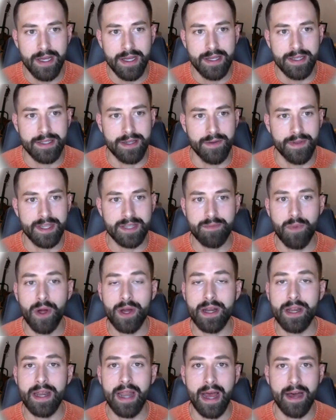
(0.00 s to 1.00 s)
So in this
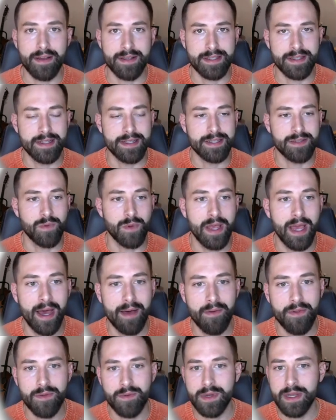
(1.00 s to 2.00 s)
market analysis, we
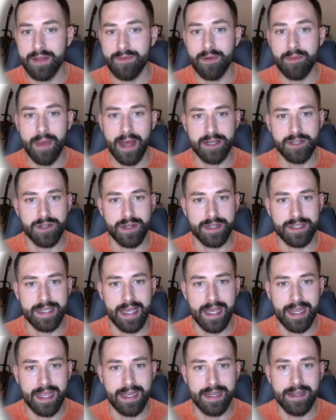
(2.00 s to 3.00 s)
have three different metrics
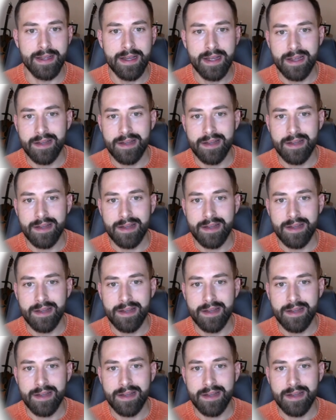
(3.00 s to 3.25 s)
that can